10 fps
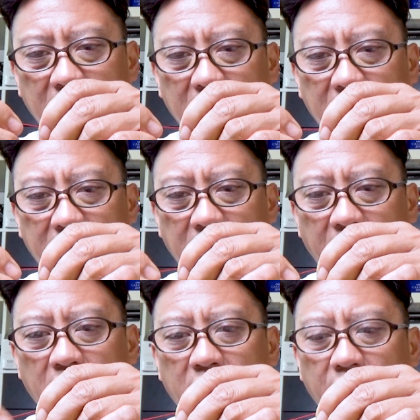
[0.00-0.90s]

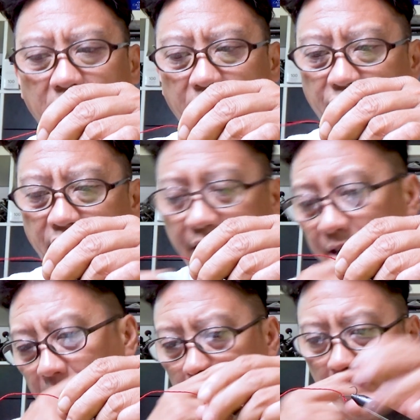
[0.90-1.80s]
slicker than your
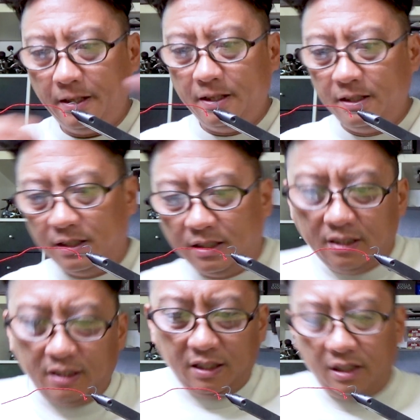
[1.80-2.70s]
friend
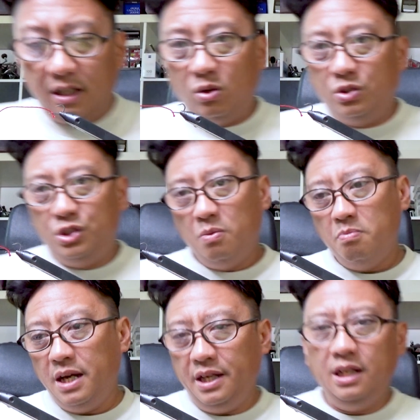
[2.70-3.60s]
that owes you
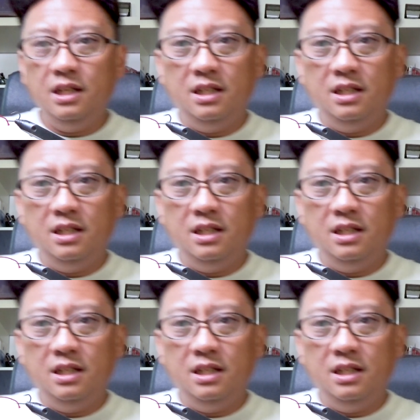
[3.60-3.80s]
money,